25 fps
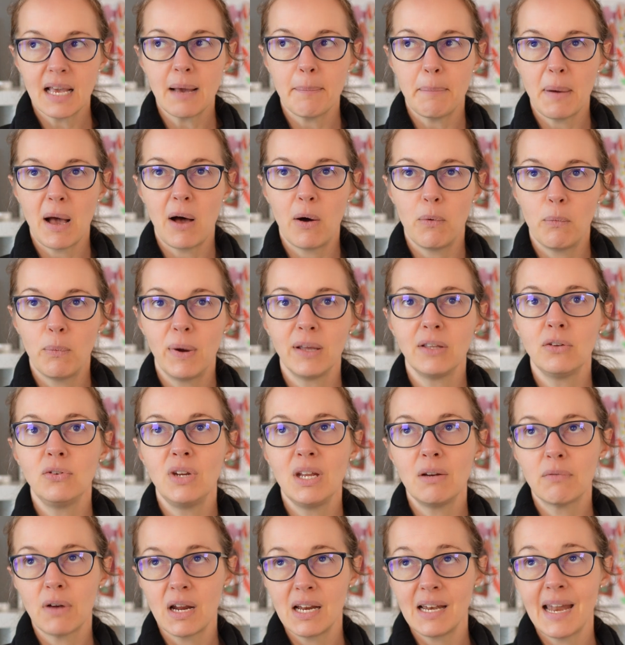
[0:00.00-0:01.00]
about what you
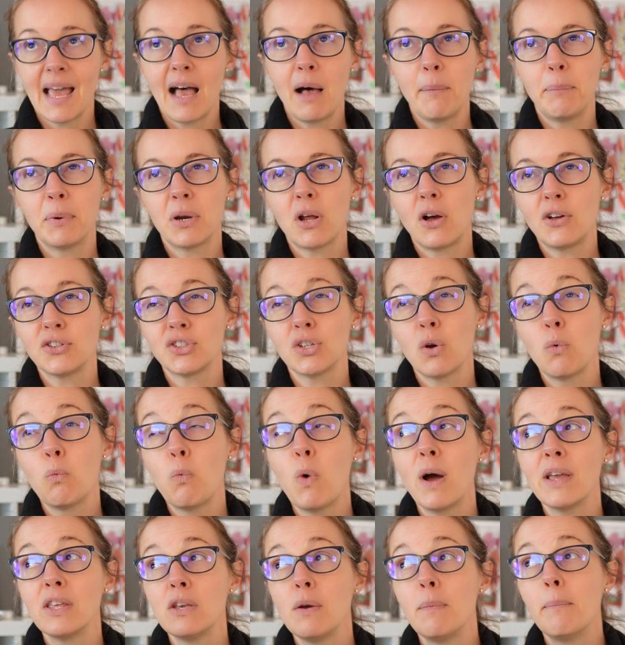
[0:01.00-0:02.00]
need right now, but also
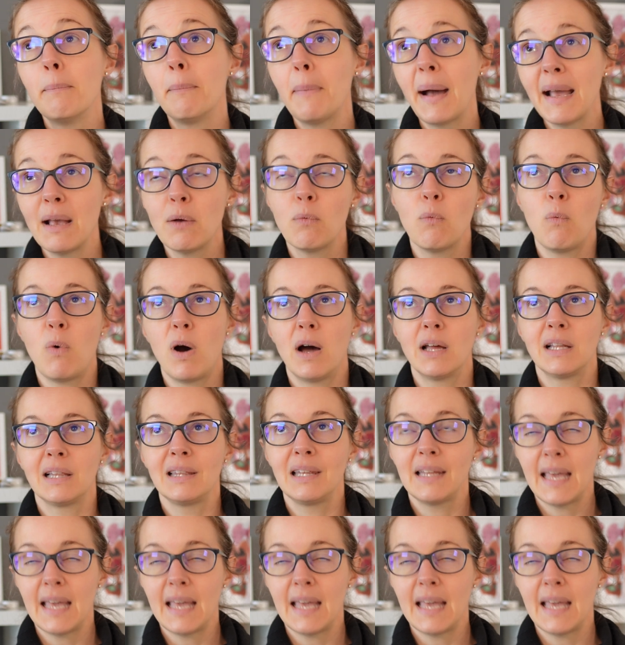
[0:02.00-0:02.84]
what you might want